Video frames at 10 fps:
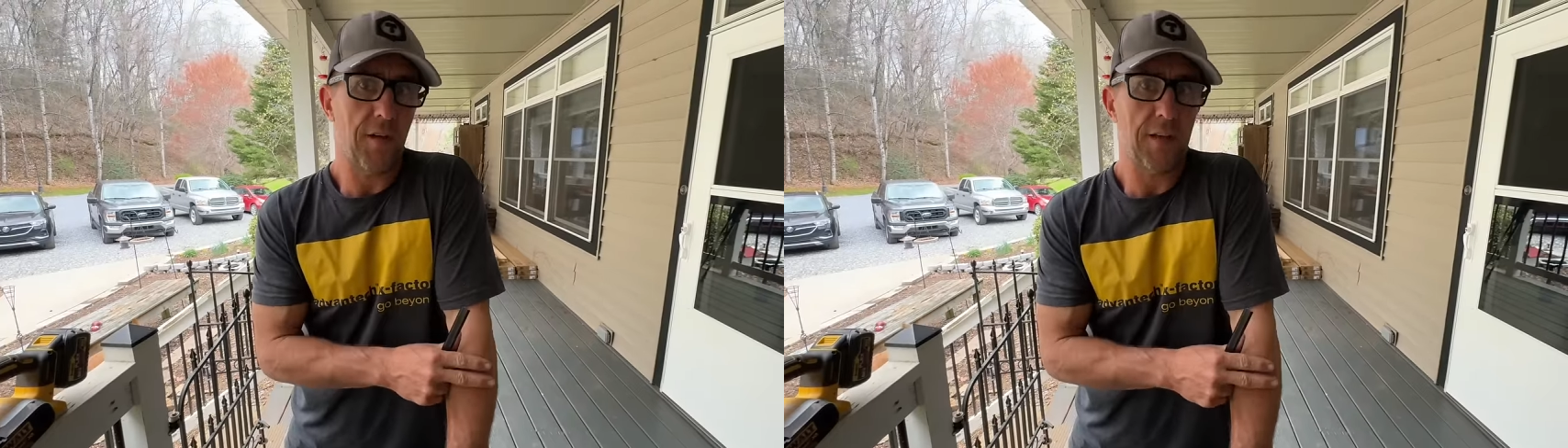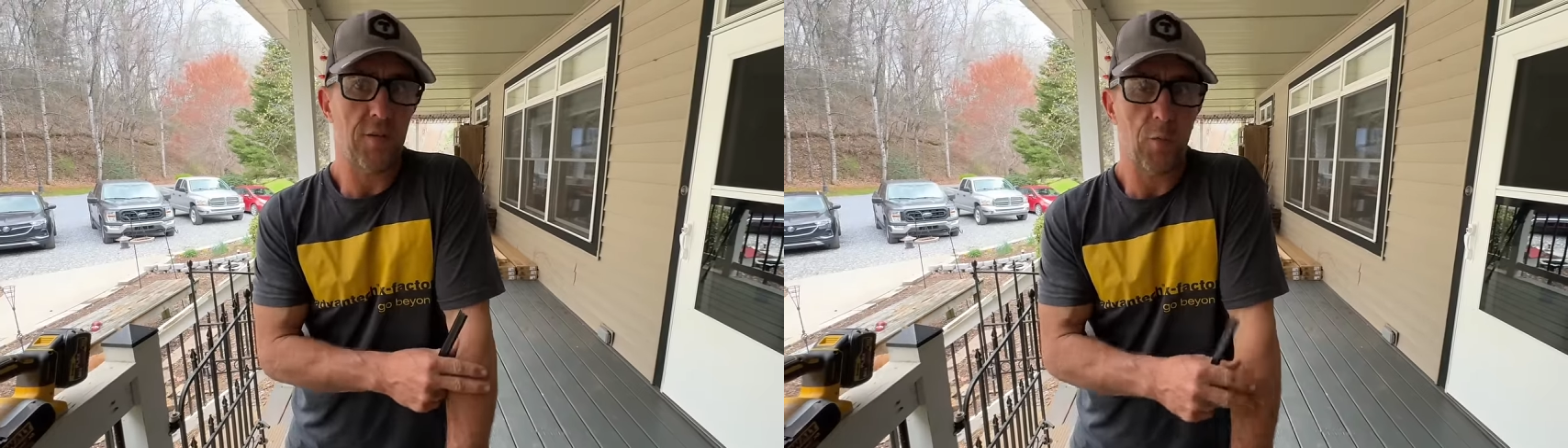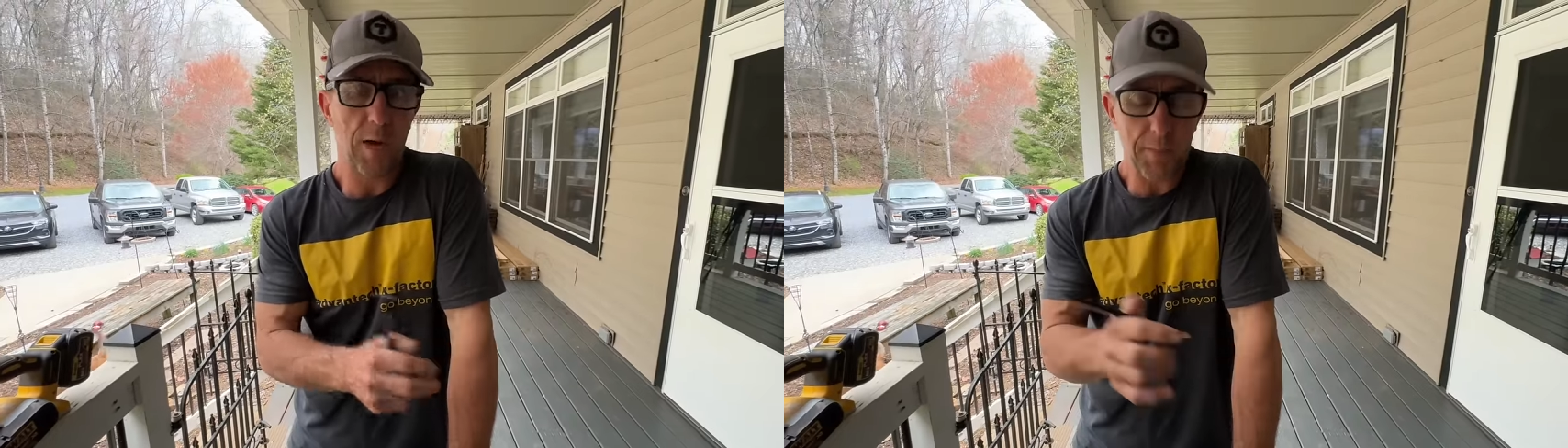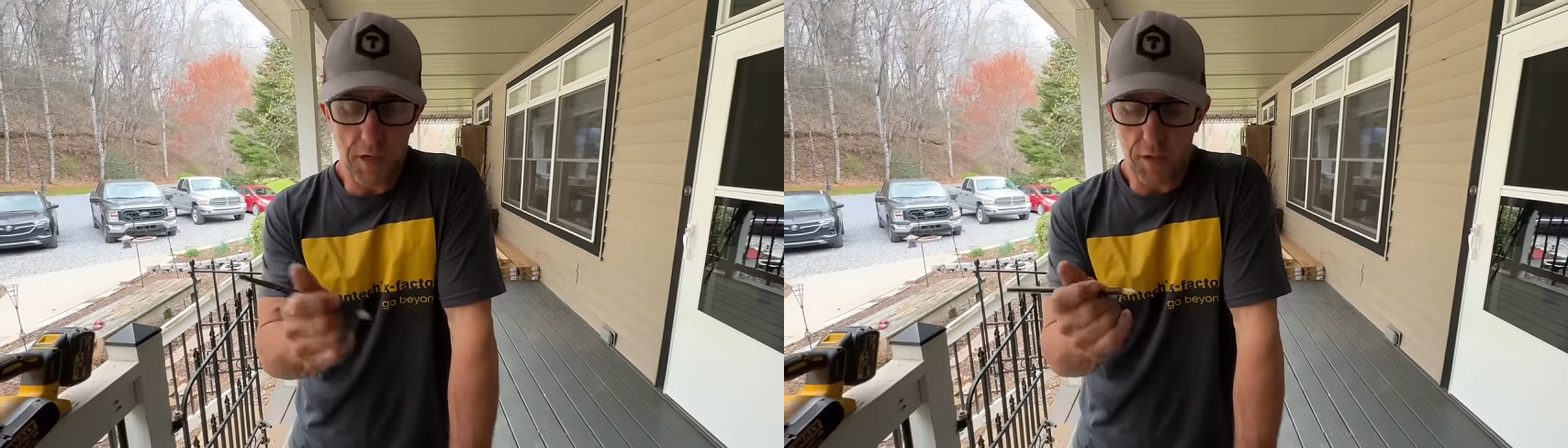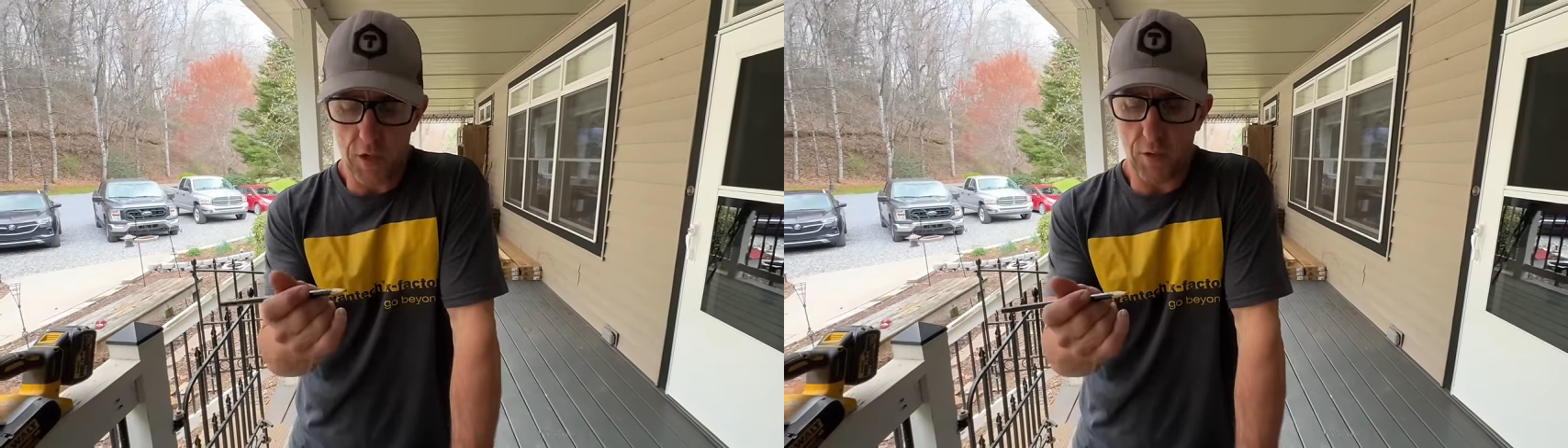And so what I'm gonna
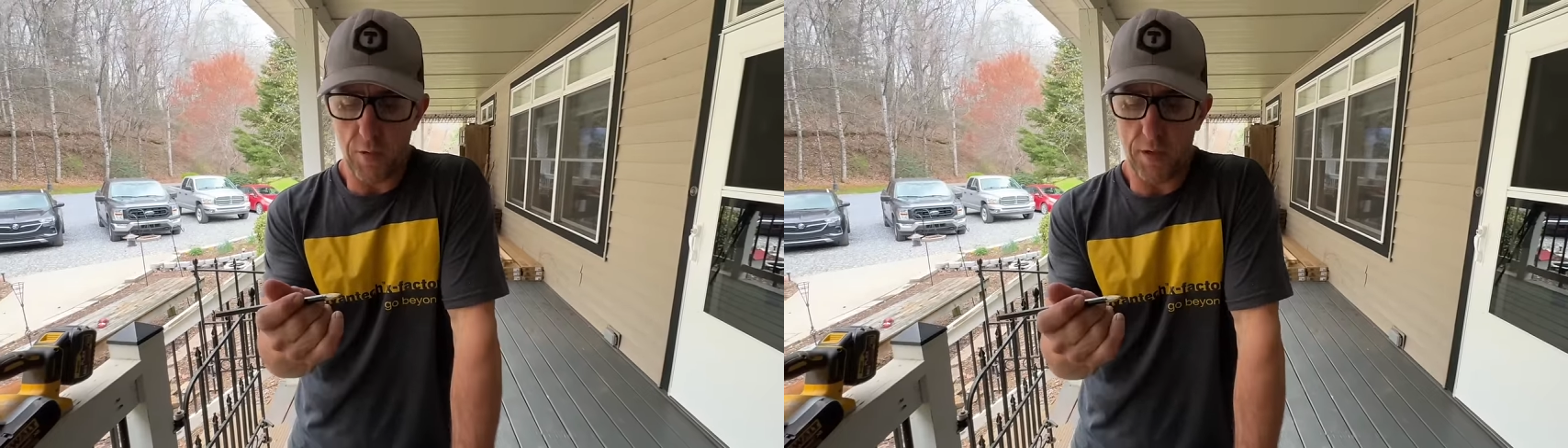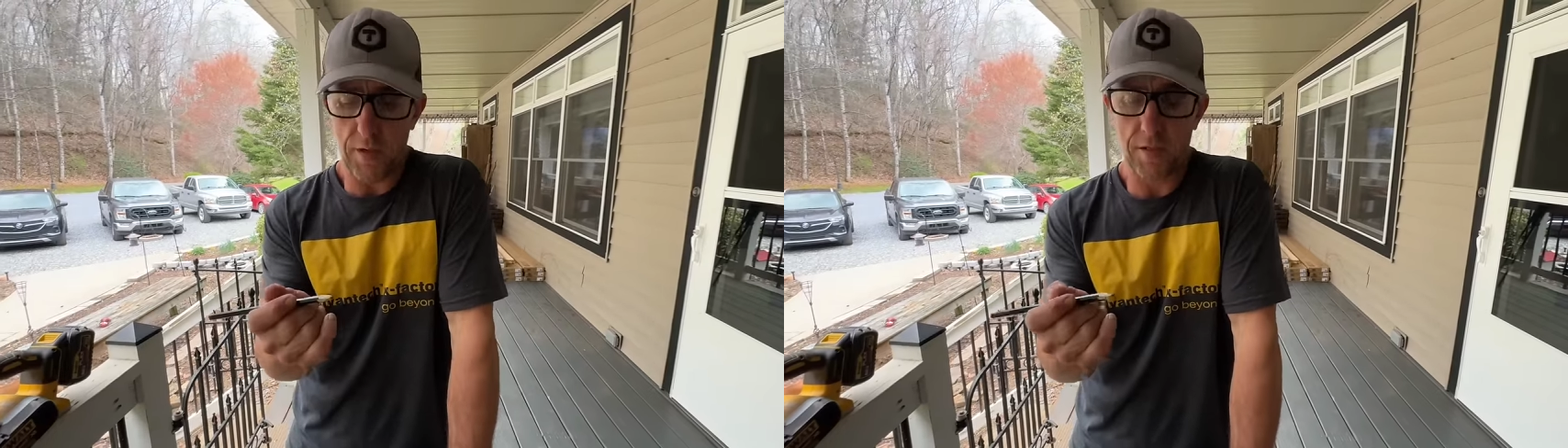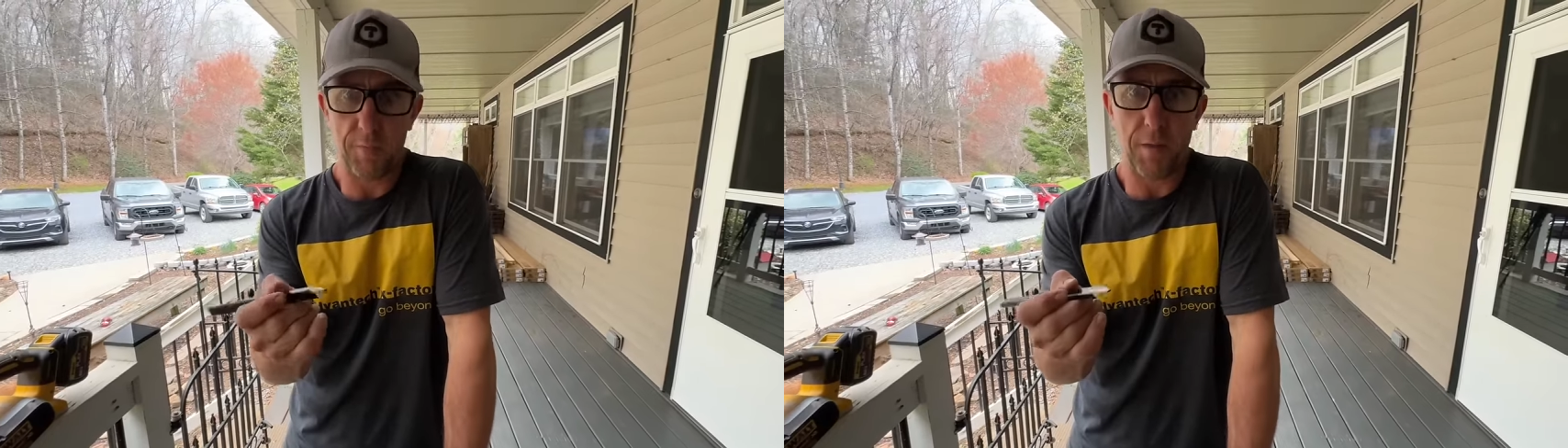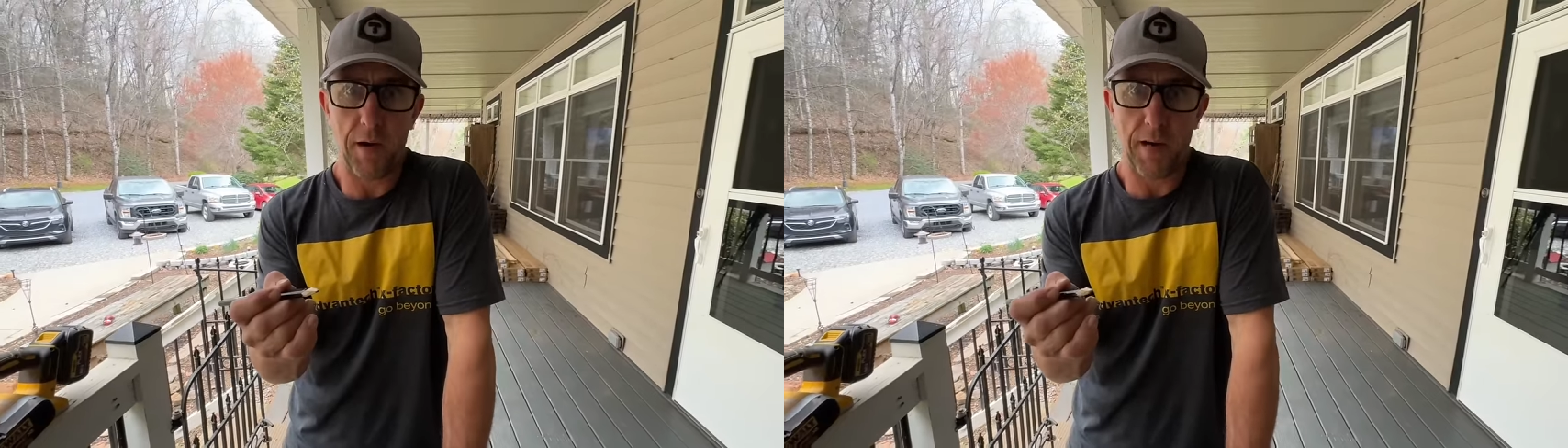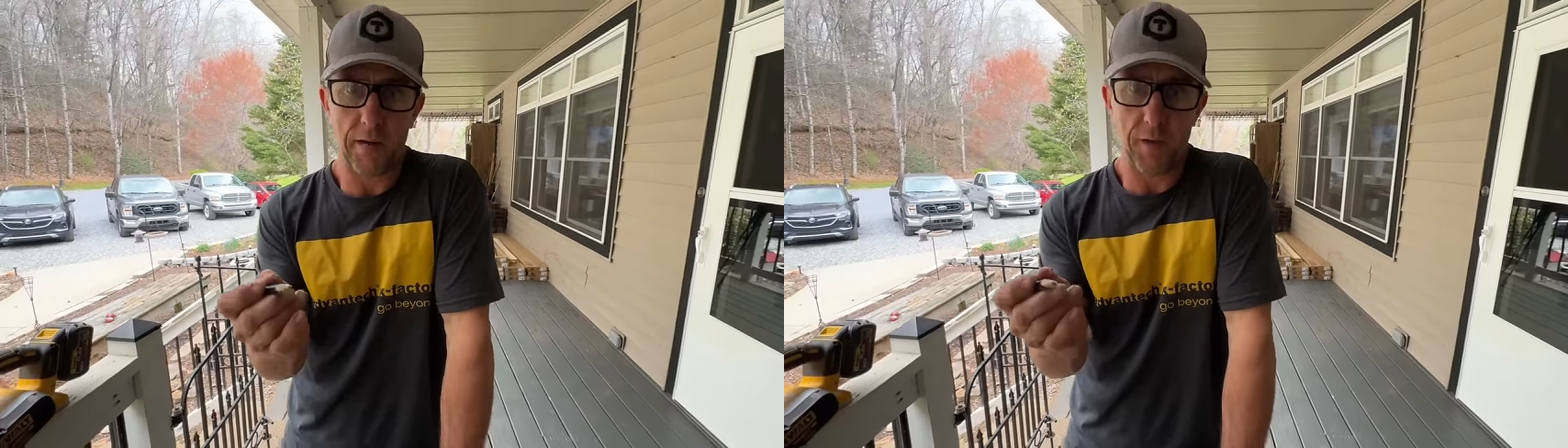do, and this is
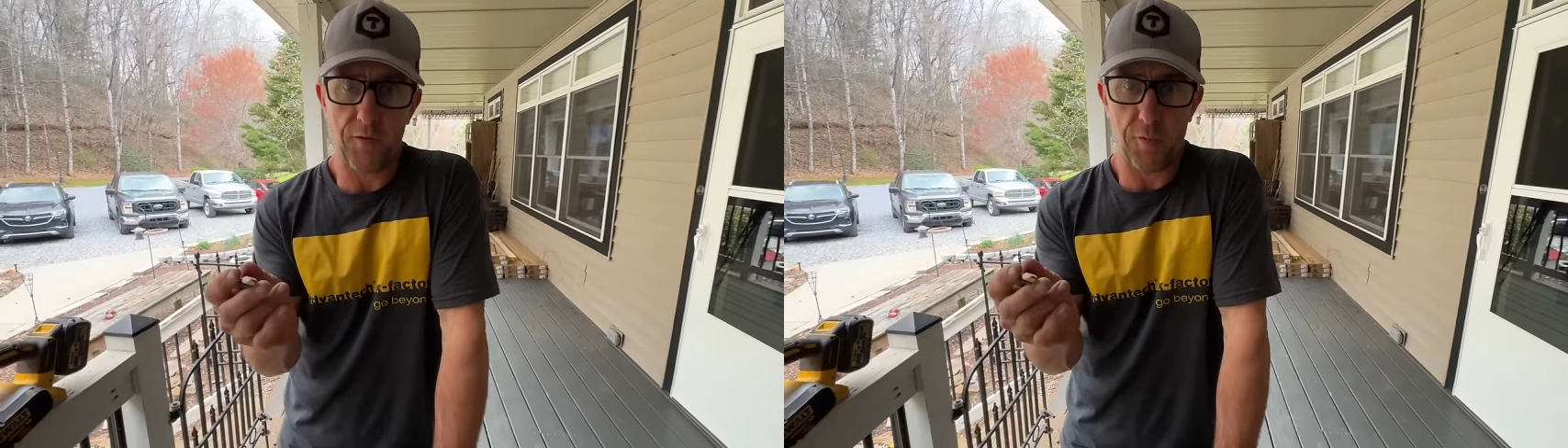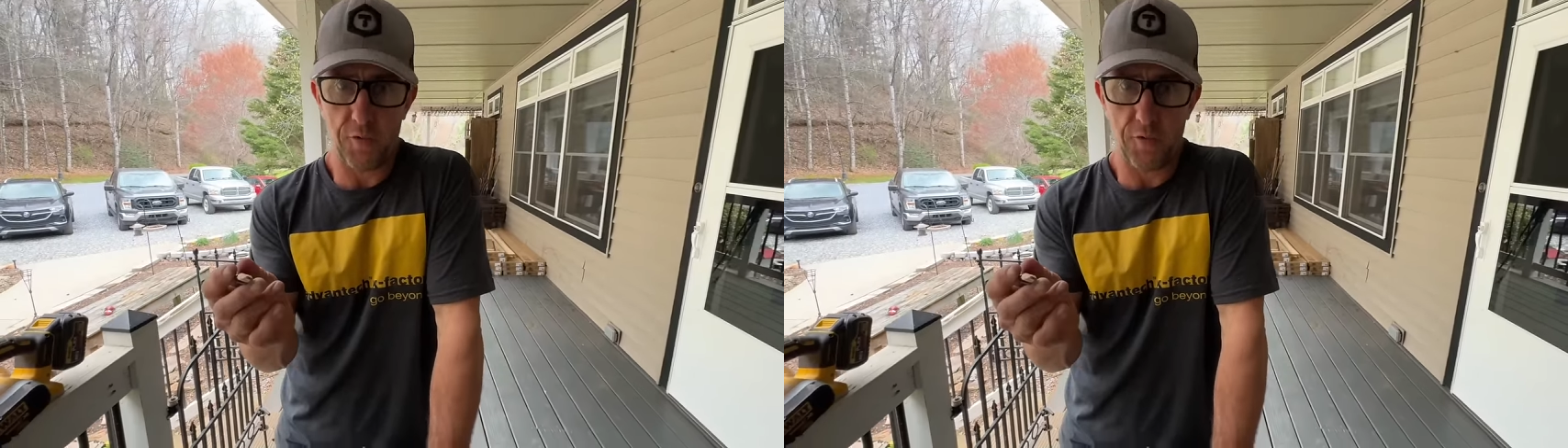probably I learned from